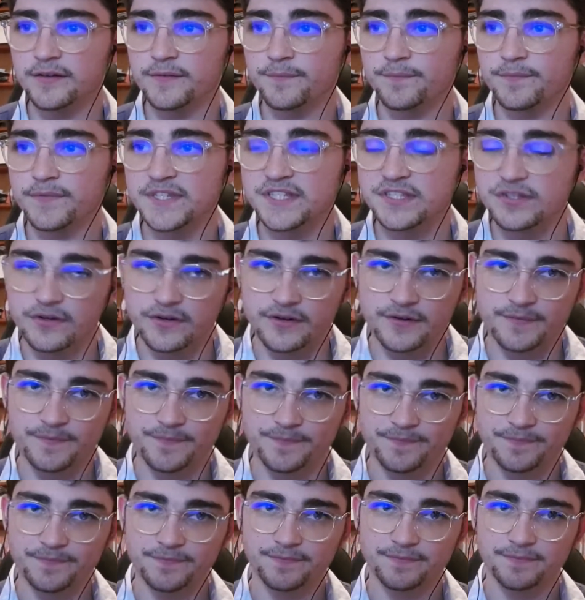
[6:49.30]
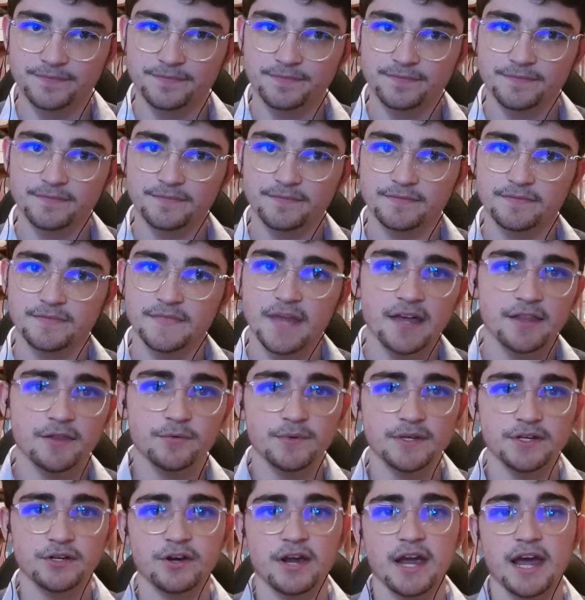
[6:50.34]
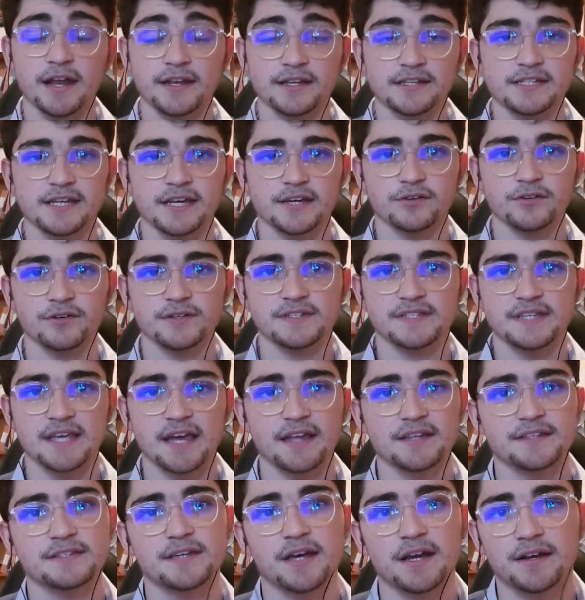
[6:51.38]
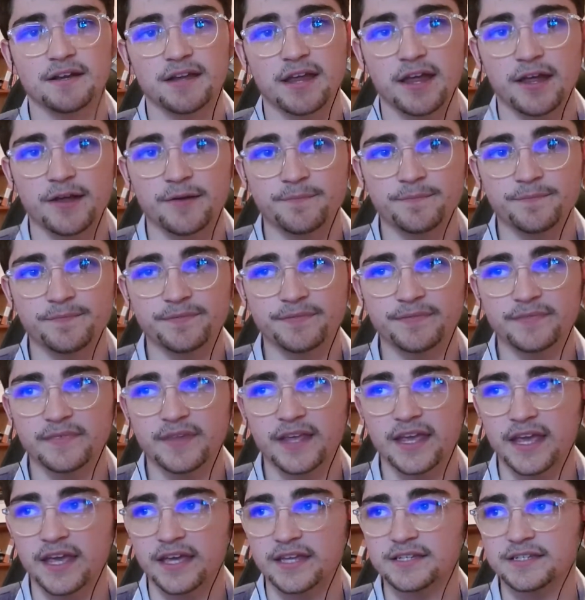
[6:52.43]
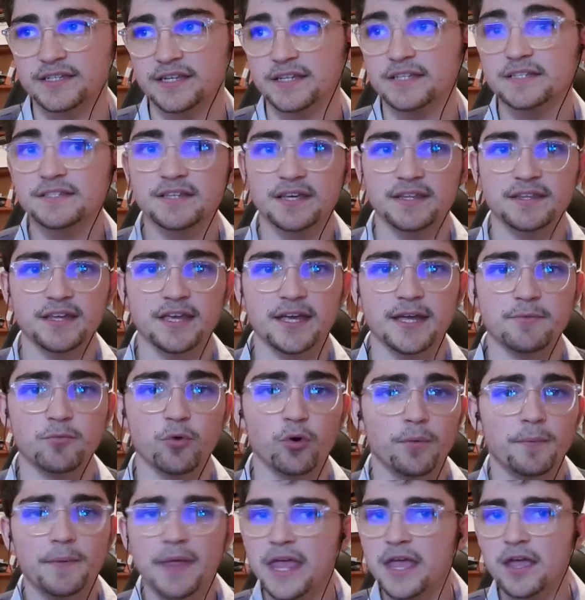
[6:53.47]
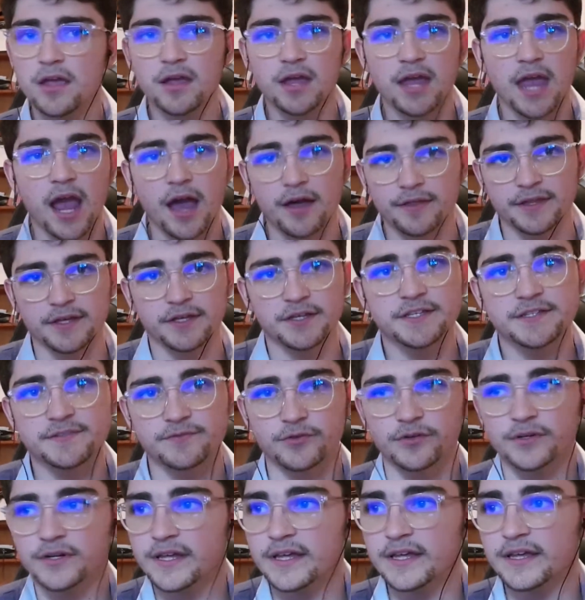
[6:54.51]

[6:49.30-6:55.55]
So now that we know how to take notes outside the game and inside the game, or how they're useful,